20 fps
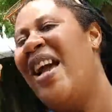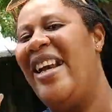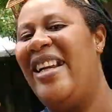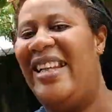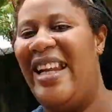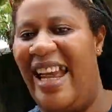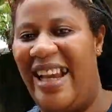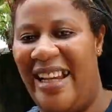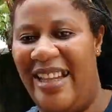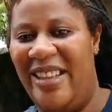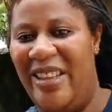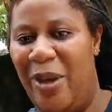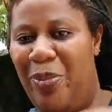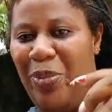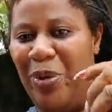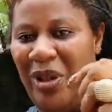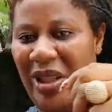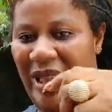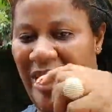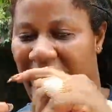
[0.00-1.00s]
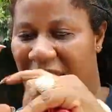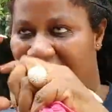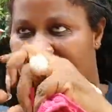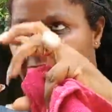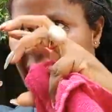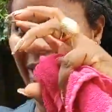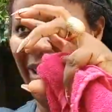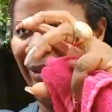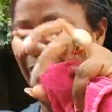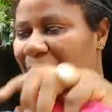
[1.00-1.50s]
like they put
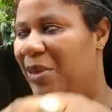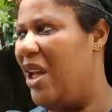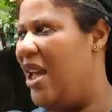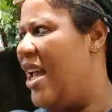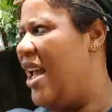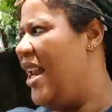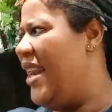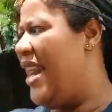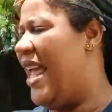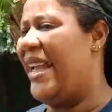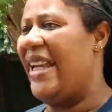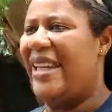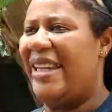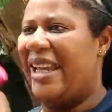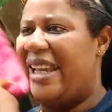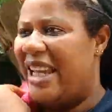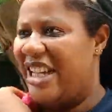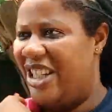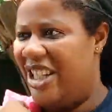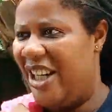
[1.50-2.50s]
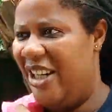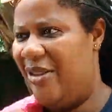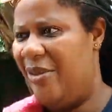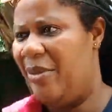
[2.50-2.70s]
like in the kitchen,